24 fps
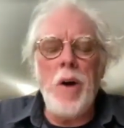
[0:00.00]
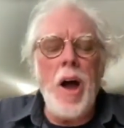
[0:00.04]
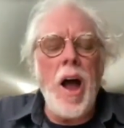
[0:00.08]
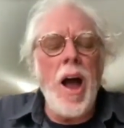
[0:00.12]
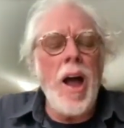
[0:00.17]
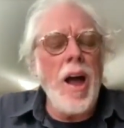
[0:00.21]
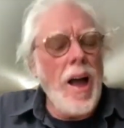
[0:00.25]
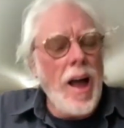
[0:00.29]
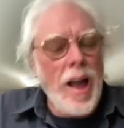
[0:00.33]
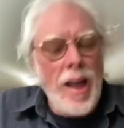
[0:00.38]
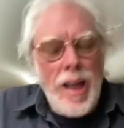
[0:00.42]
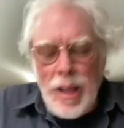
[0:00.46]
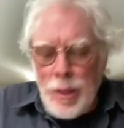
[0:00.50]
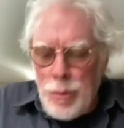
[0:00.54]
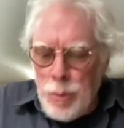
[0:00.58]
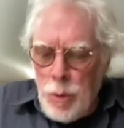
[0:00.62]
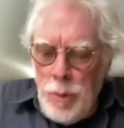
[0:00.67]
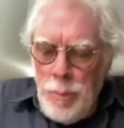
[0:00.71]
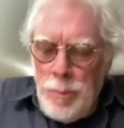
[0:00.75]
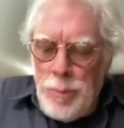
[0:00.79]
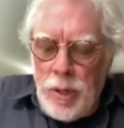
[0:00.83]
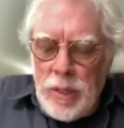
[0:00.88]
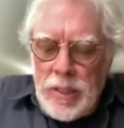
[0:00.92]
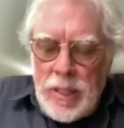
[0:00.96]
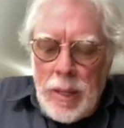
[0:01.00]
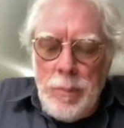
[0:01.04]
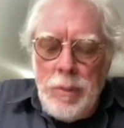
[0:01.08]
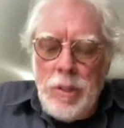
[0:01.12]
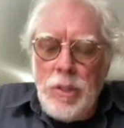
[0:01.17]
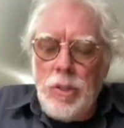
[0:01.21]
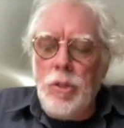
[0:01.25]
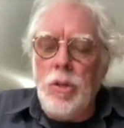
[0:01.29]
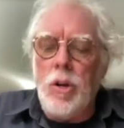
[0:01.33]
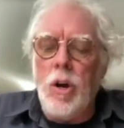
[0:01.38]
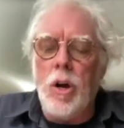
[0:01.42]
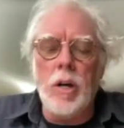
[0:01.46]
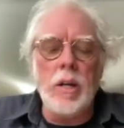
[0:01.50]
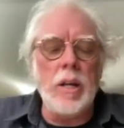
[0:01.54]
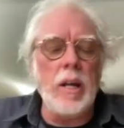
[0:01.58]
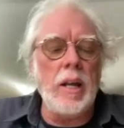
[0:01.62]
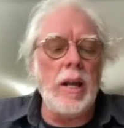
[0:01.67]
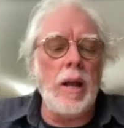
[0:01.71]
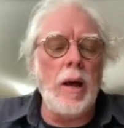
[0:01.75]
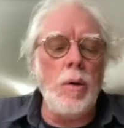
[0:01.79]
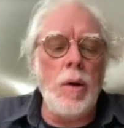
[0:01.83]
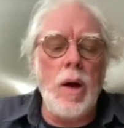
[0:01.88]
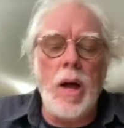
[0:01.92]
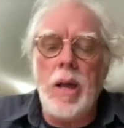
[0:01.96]
I, I, at one point, I'm in New York
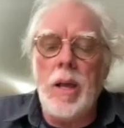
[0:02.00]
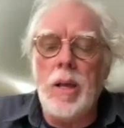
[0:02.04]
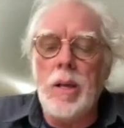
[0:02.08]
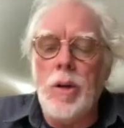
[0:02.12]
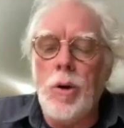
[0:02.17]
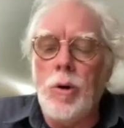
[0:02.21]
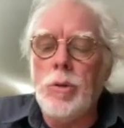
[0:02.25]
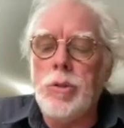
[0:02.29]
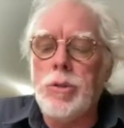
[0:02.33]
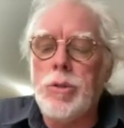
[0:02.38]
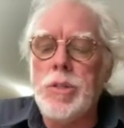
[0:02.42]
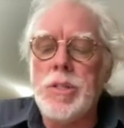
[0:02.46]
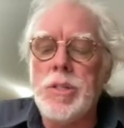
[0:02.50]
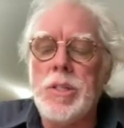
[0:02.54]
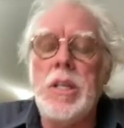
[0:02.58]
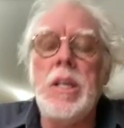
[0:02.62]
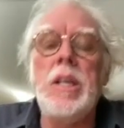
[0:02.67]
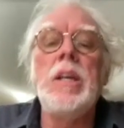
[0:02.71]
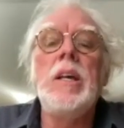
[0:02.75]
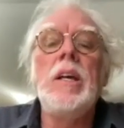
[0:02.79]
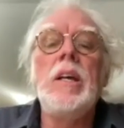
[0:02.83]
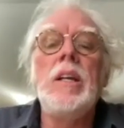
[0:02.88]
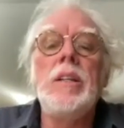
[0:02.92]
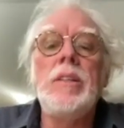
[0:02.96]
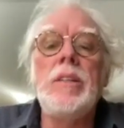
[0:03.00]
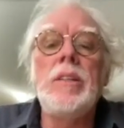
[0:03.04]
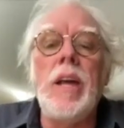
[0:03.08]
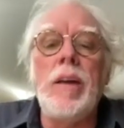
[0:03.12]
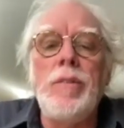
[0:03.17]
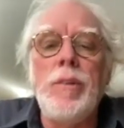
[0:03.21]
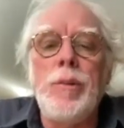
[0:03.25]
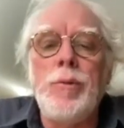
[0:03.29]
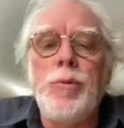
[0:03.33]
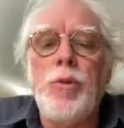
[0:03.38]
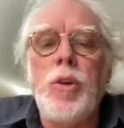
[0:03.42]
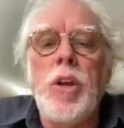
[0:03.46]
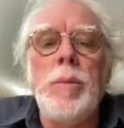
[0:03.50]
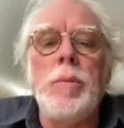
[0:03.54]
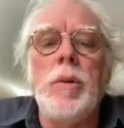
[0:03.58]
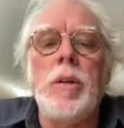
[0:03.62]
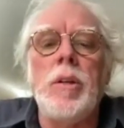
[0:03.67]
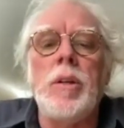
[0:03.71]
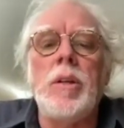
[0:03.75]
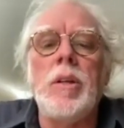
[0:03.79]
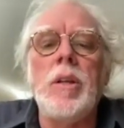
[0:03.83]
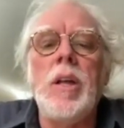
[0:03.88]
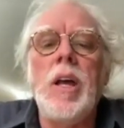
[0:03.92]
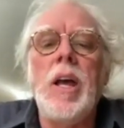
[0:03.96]
and I, I go to see David
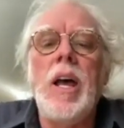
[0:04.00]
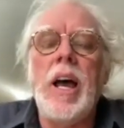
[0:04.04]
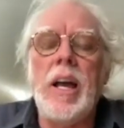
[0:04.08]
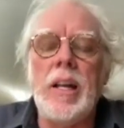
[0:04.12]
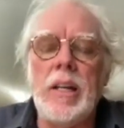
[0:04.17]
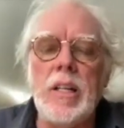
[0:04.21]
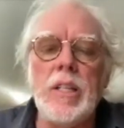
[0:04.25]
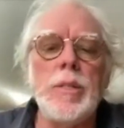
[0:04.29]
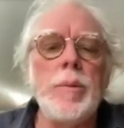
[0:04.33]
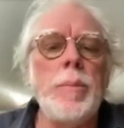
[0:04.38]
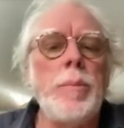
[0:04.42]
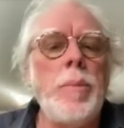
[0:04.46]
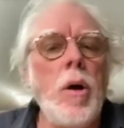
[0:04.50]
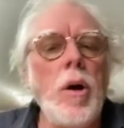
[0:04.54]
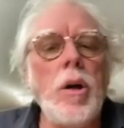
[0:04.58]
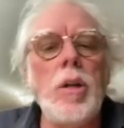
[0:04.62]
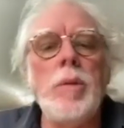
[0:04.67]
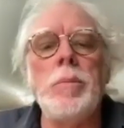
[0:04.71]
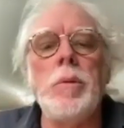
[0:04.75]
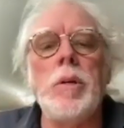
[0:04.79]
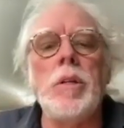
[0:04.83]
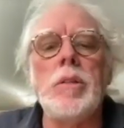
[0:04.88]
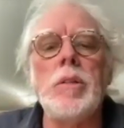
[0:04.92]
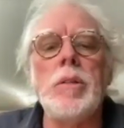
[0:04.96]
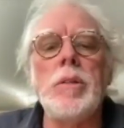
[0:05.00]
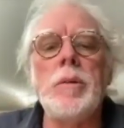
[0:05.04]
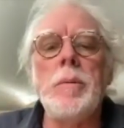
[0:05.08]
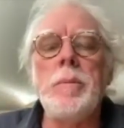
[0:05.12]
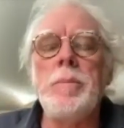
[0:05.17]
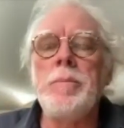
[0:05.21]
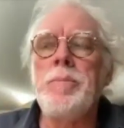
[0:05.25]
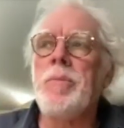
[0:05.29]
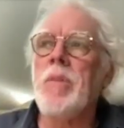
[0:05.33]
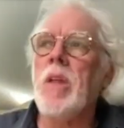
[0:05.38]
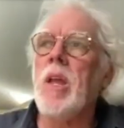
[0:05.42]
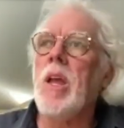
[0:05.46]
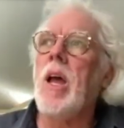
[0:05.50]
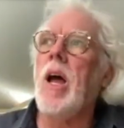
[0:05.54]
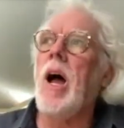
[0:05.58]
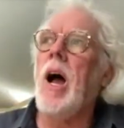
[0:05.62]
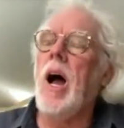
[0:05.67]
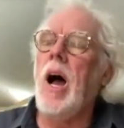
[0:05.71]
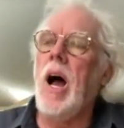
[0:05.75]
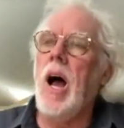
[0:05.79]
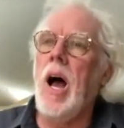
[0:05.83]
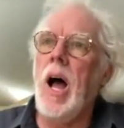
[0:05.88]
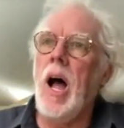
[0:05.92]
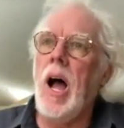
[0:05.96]
Friedman at his apartment.
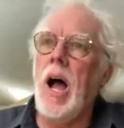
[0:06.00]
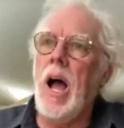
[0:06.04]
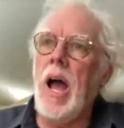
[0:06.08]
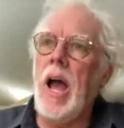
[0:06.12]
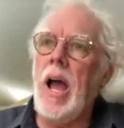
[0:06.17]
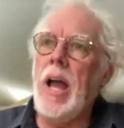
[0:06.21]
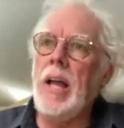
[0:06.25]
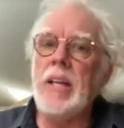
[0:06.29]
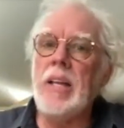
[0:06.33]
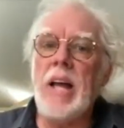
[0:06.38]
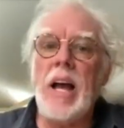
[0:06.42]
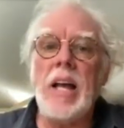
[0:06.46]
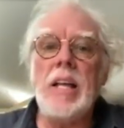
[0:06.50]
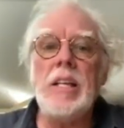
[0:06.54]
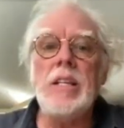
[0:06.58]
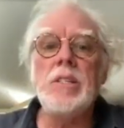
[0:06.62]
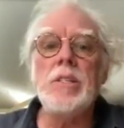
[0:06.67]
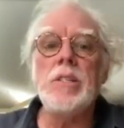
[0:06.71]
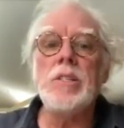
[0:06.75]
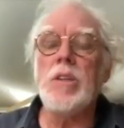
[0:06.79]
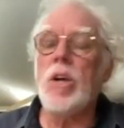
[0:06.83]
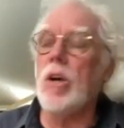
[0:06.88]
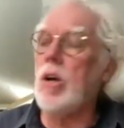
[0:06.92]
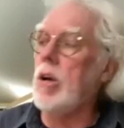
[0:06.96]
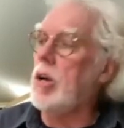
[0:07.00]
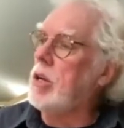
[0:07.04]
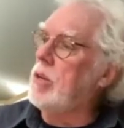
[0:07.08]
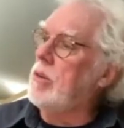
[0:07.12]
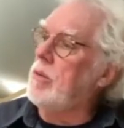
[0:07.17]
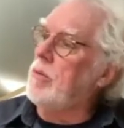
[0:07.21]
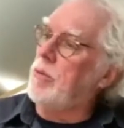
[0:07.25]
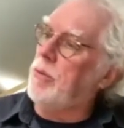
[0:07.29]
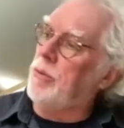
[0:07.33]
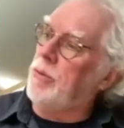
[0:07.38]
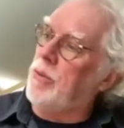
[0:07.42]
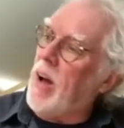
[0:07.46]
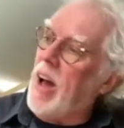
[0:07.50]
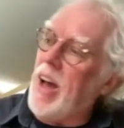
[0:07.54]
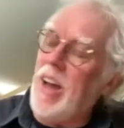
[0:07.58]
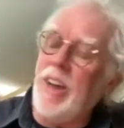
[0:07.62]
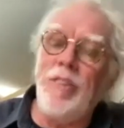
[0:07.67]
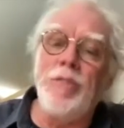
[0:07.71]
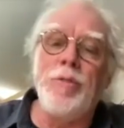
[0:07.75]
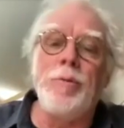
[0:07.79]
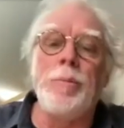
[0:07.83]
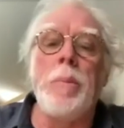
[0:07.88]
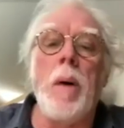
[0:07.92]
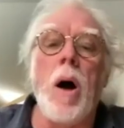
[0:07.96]
And I saw
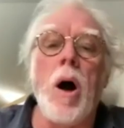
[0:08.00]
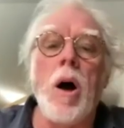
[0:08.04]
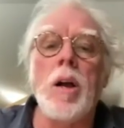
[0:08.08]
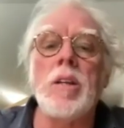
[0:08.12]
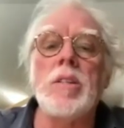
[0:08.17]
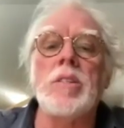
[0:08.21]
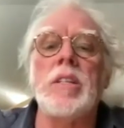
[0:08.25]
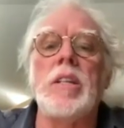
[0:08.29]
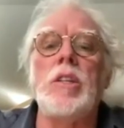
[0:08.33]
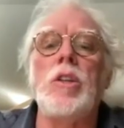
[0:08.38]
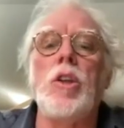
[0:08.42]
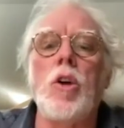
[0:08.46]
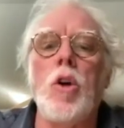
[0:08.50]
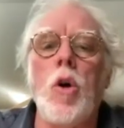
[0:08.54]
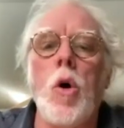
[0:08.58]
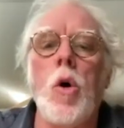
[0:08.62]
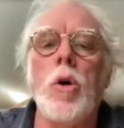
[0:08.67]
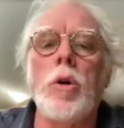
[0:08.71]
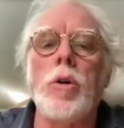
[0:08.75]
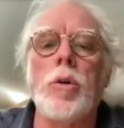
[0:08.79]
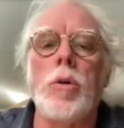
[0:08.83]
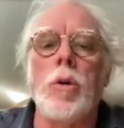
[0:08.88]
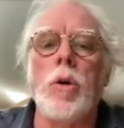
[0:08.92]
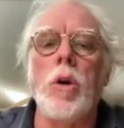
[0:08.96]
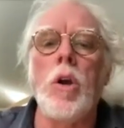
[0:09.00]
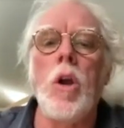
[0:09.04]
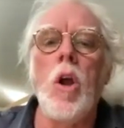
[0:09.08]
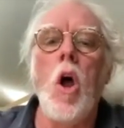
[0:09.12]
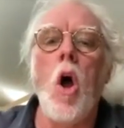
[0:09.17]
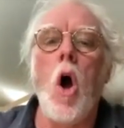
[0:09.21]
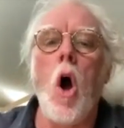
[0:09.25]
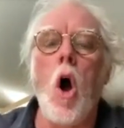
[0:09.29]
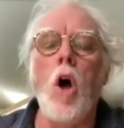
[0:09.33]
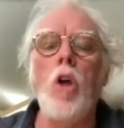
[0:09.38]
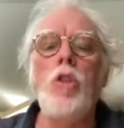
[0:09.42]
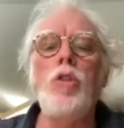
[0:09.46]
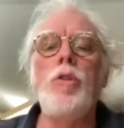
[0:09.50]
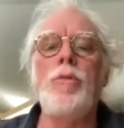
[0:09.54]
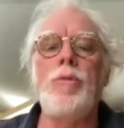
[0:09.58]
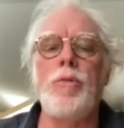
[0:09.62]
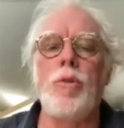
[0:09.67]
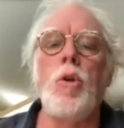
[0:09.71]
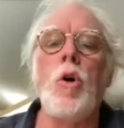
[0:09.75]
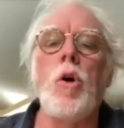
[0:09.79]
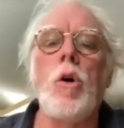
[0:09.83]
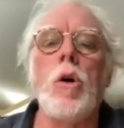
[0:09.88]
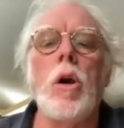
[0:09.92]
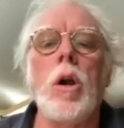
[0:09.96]
five bars in the corner on the
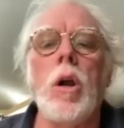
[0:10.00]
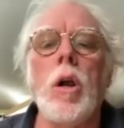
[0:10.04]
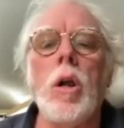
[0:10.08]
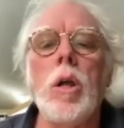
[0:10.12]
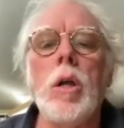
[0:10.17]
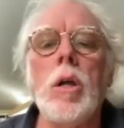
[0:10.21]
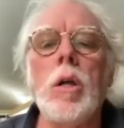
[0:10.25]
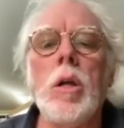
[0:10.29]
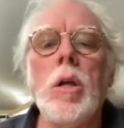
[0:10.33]
floor,